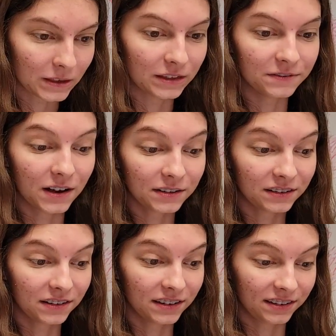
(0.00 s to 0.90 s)
The
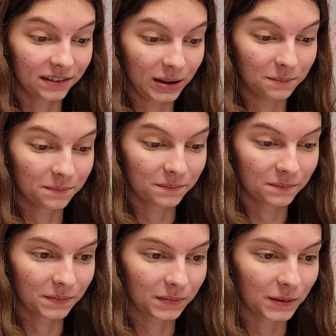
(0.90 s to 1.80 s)
functions of sleep.
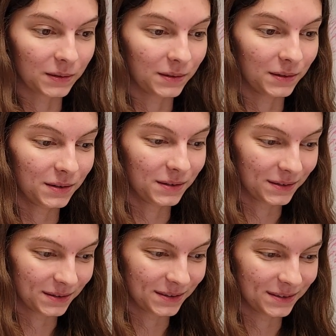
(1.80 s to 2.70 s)

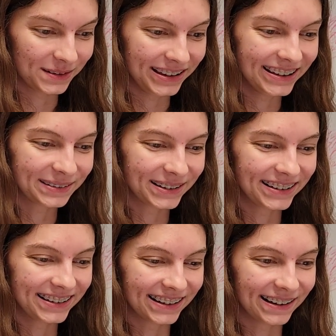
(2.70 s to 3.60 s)
Oh, these
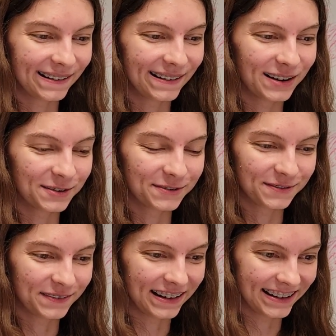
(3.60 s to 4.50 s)
ones are
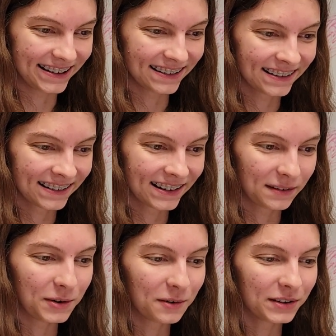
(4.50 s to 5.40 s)
fun.
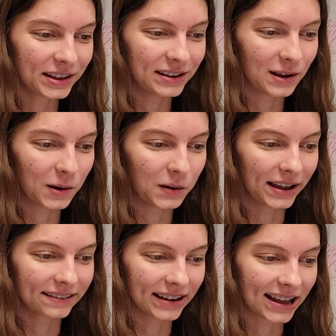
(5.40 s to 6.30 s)
We don't really know
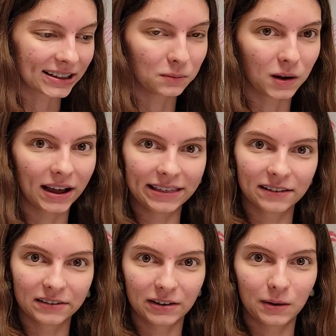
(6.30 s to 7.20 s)
exactly why.
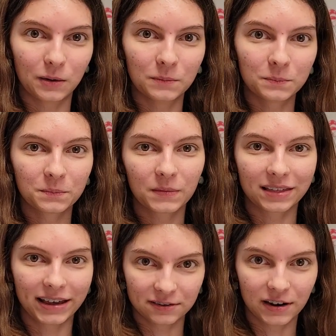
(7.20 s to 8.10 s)
There's no
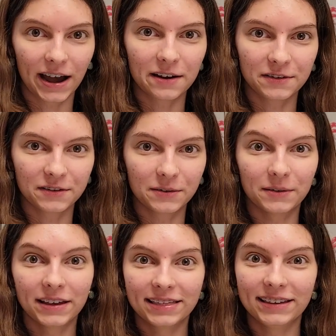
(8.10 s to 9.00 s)
like tried or true,
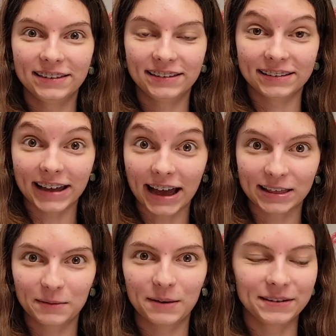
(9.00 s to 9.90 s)
this is
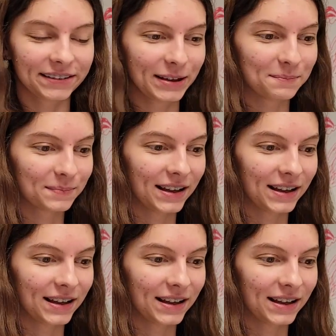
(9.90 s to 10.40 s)
exactly why we sleep.